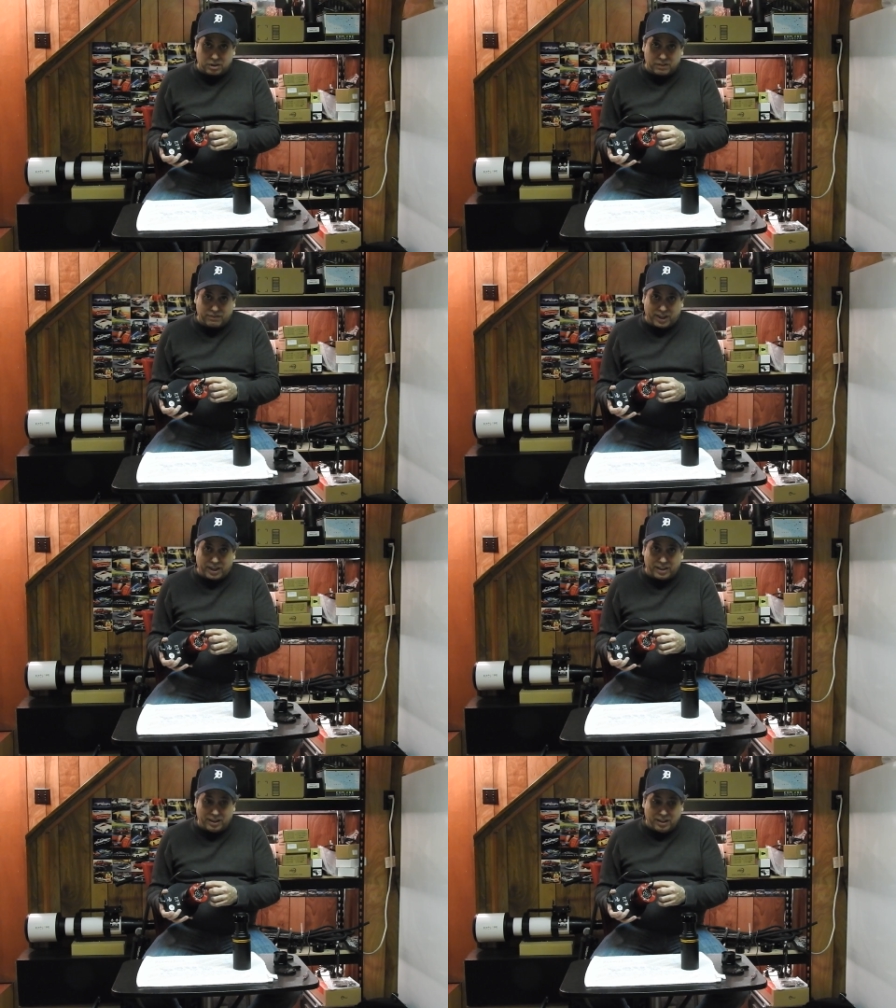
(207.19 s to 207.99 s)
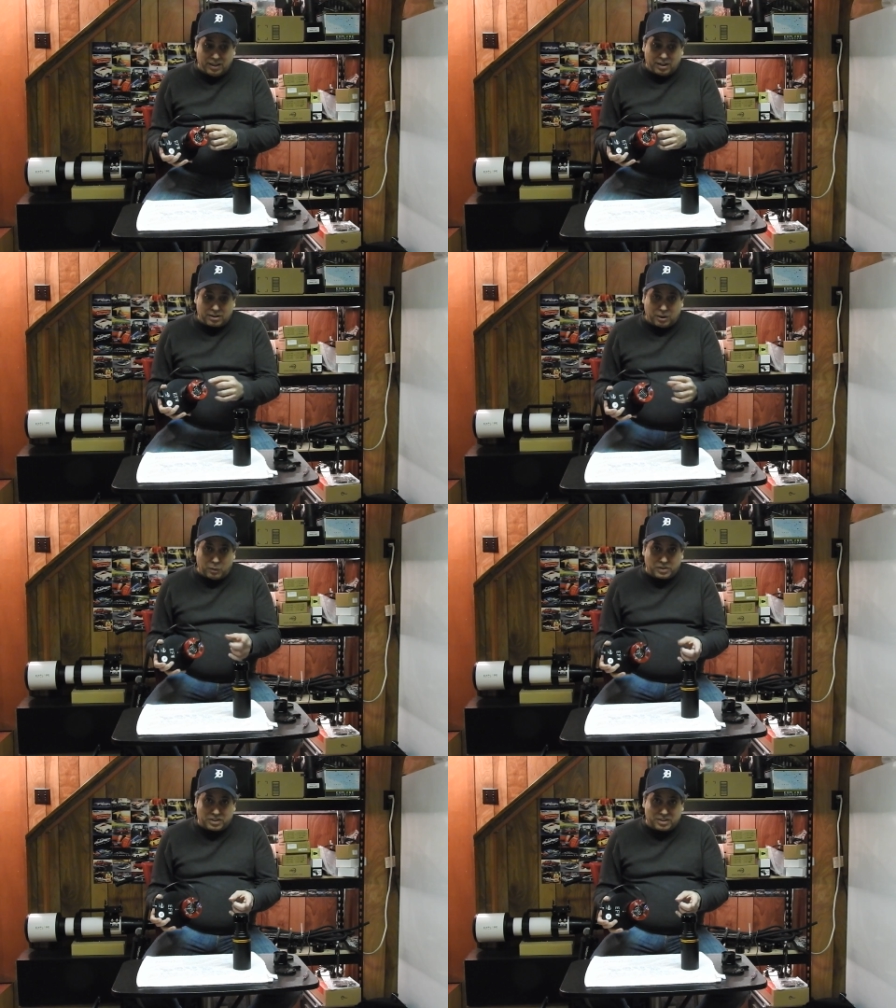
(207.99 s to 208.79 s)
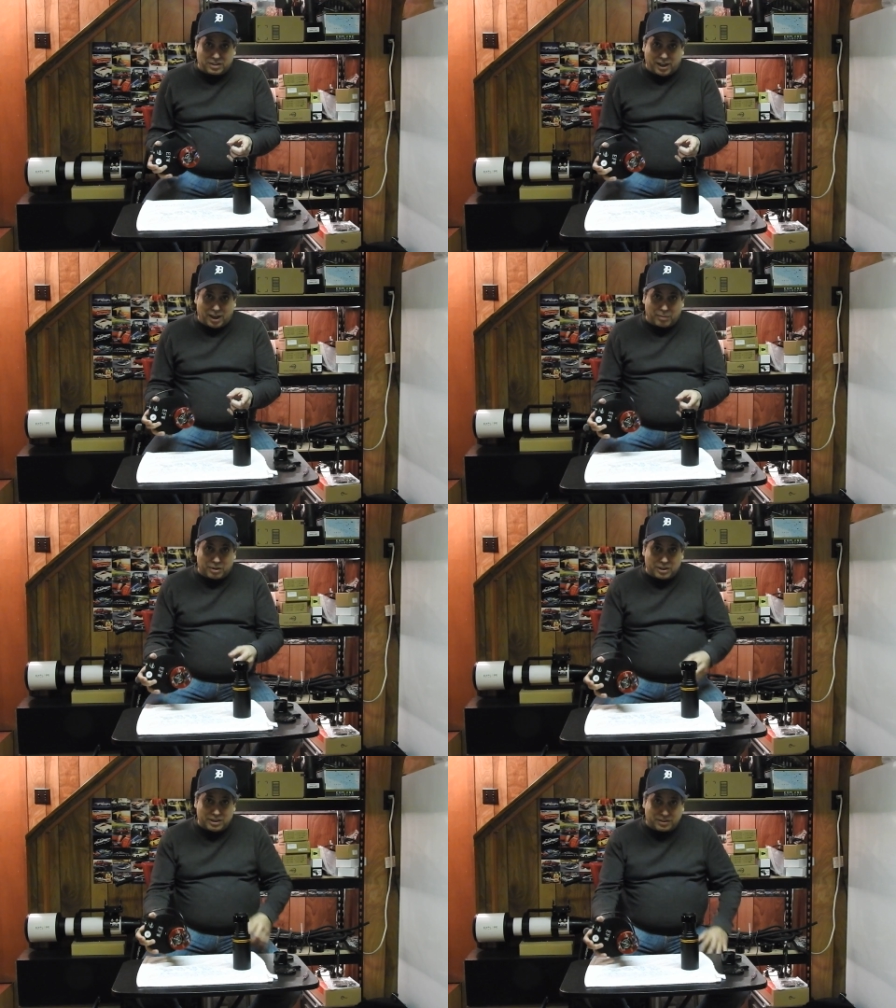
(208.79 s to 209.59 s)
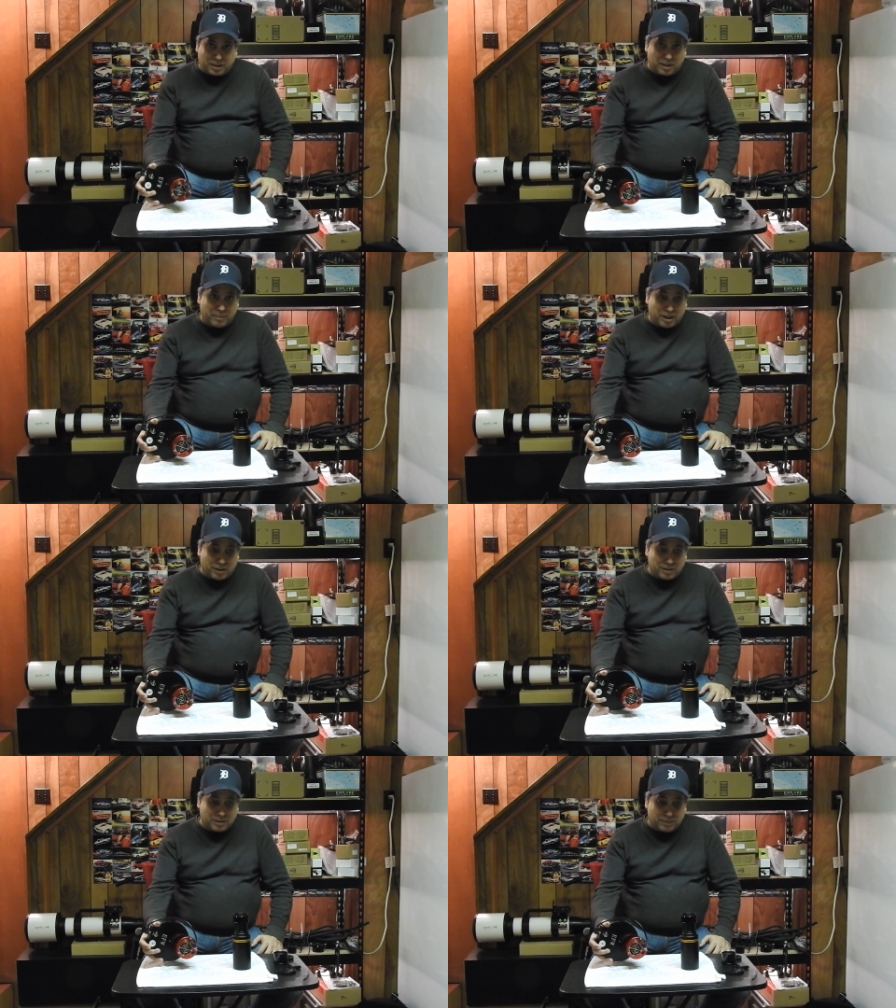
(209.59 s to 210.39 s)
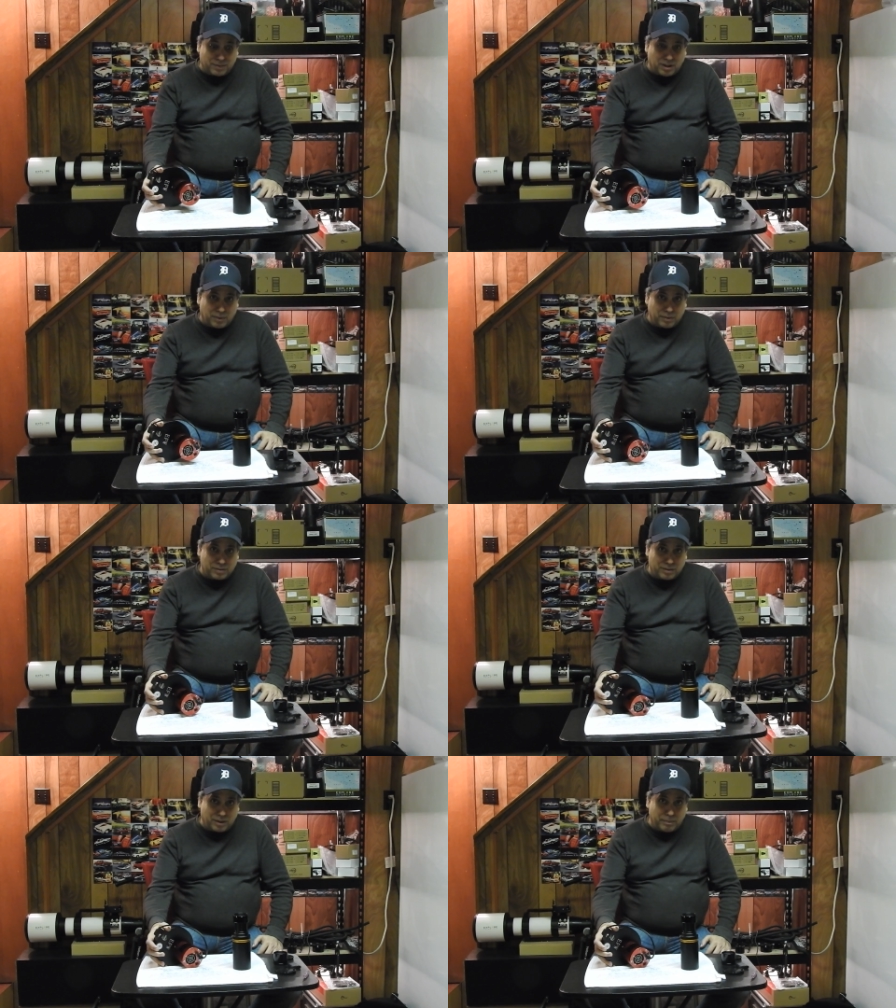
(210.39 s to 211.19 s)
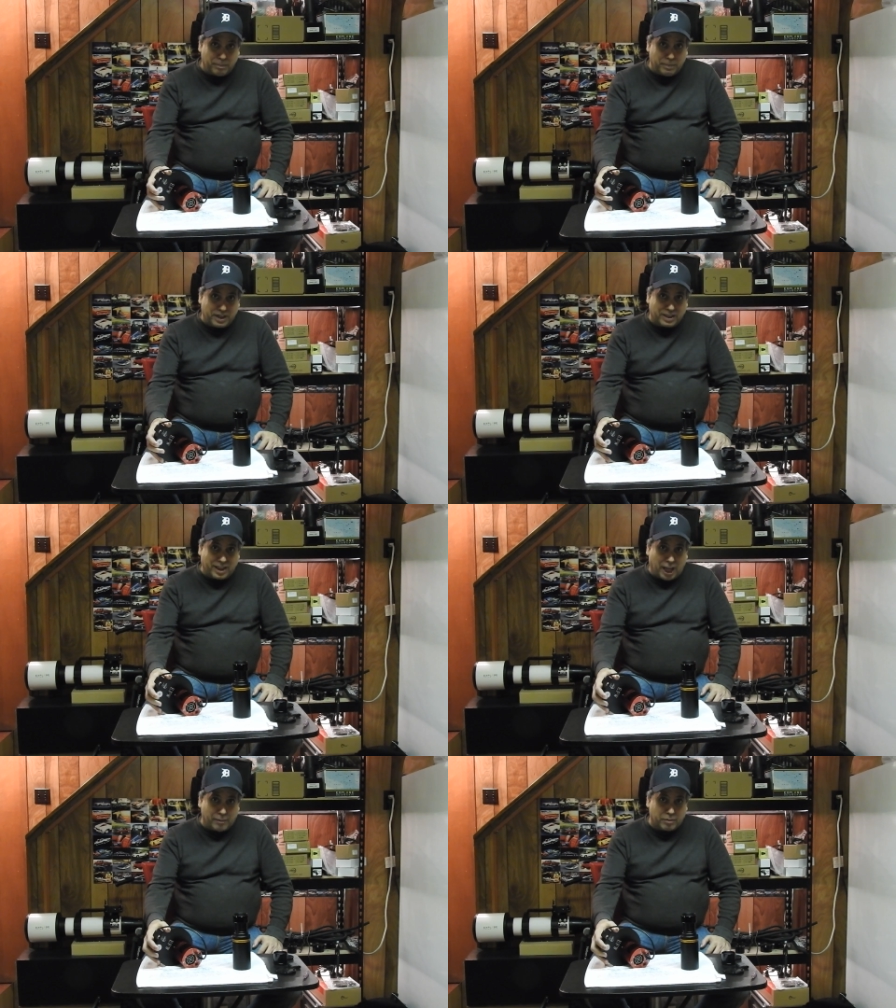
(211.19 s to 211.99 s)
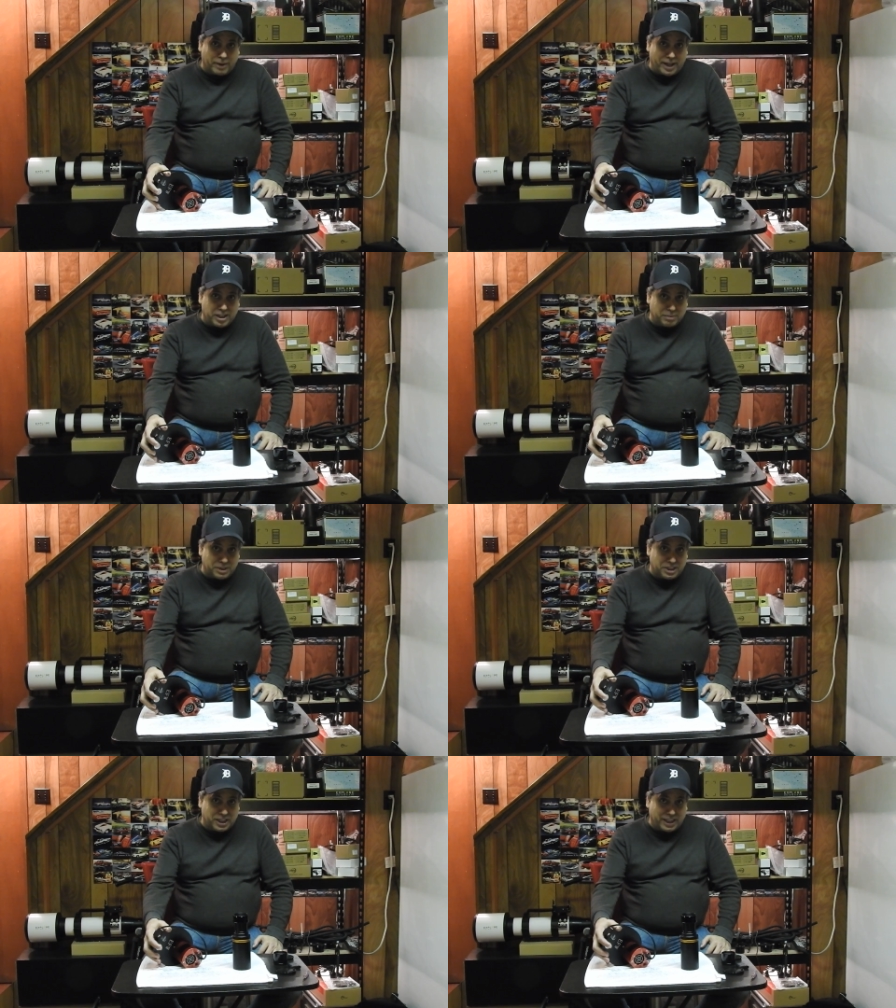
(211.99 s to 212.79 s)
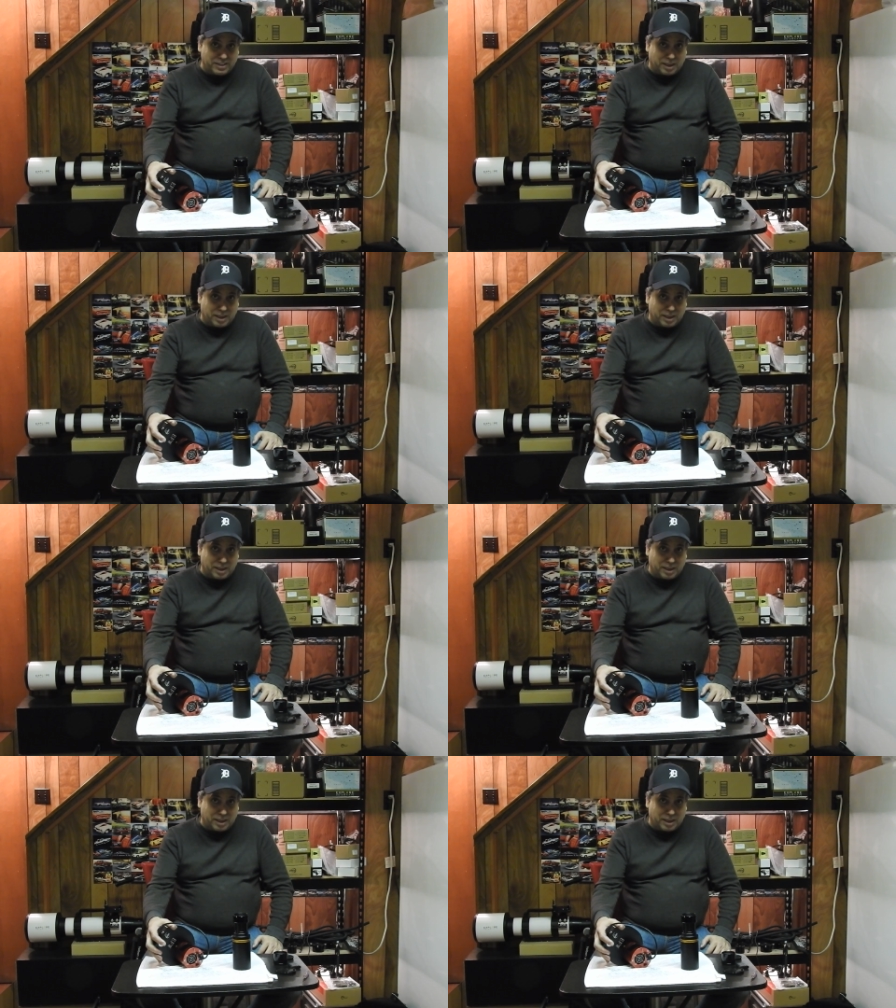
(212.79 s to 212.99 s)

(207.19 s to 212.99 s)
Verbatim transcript: If I go with this camera, it's going to be a, a, a big cable management change.